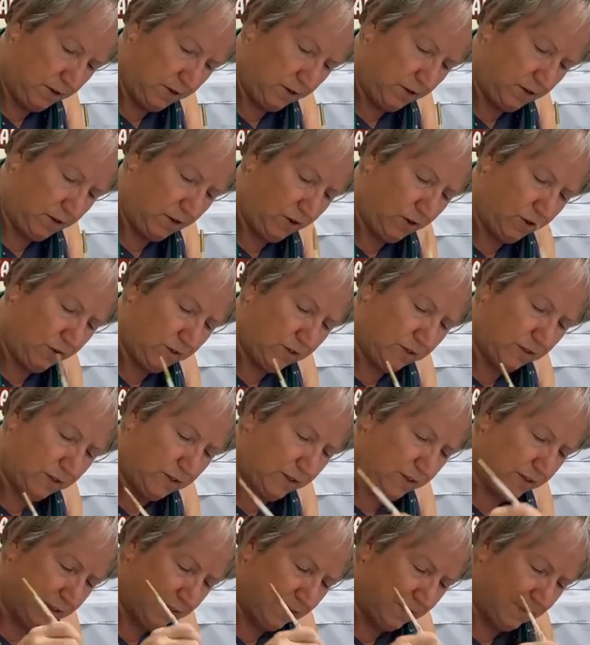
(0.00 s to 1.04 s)
Hear the dogs?
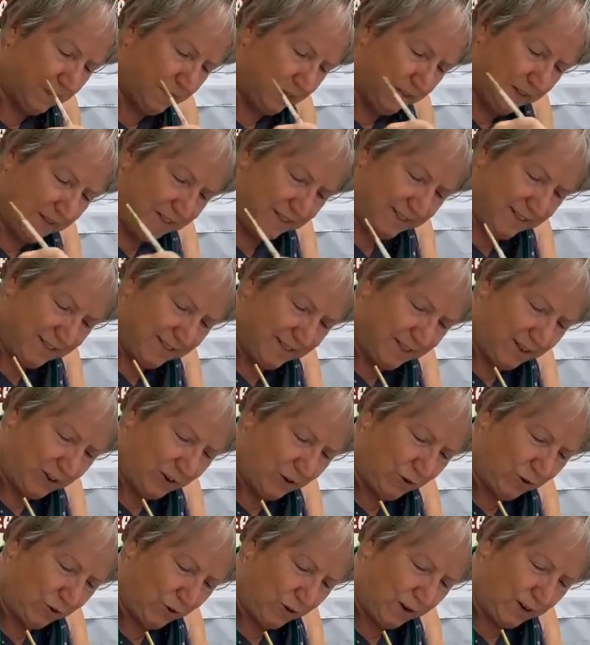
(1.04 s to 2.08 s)

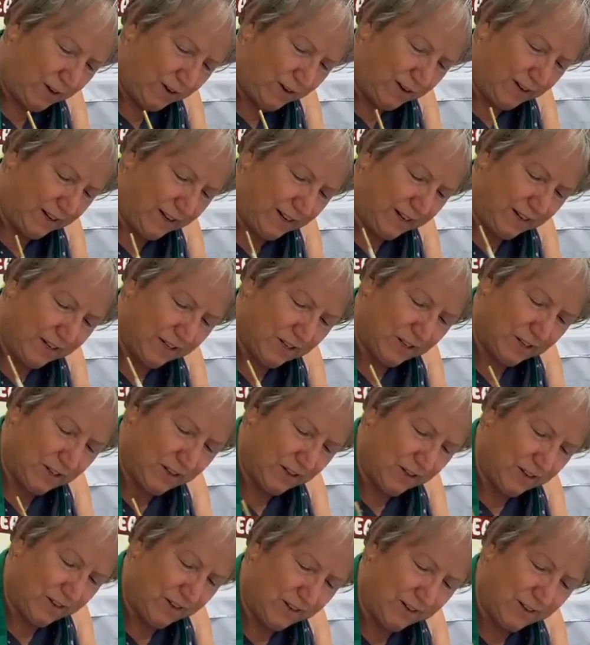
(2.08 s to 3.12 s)
They're all growling at each
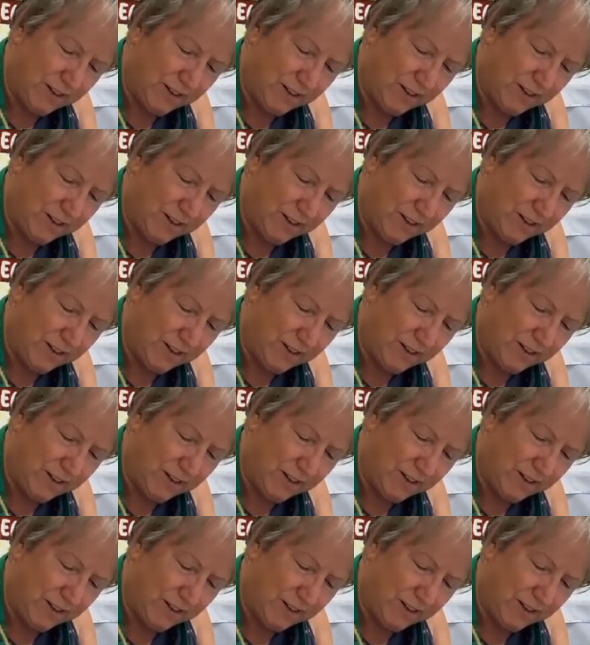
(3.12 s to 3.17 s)
other.